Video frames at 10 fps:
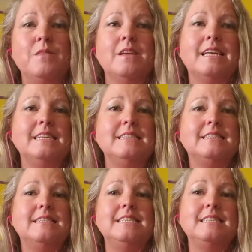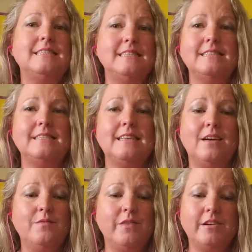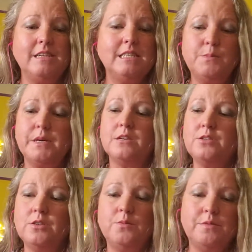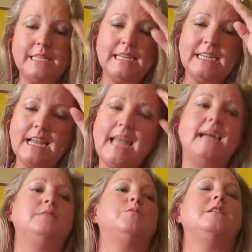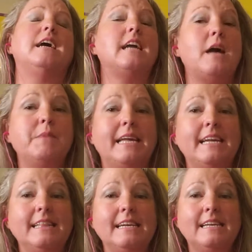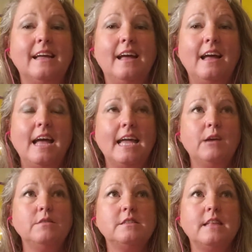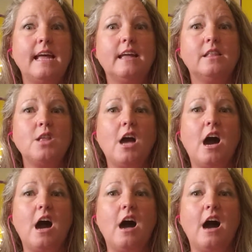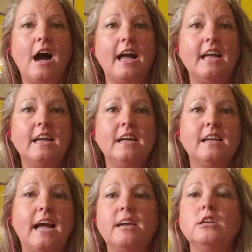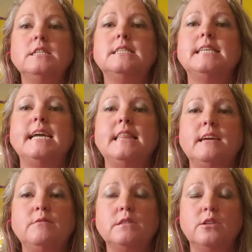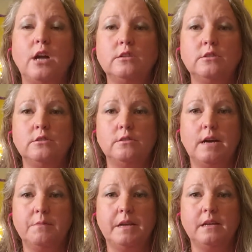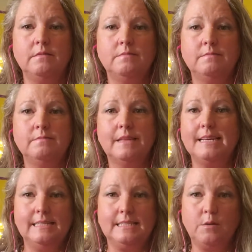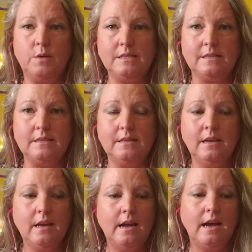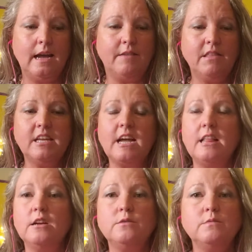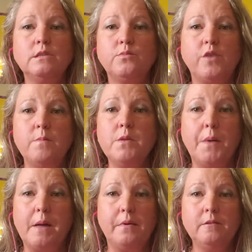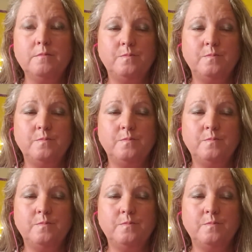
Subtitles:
Because this is a very spiritual reading, and when I got my healing, it was like I couldn't say that it was a doctor who helped me, because it wasn't. Everything I learned was from the Bible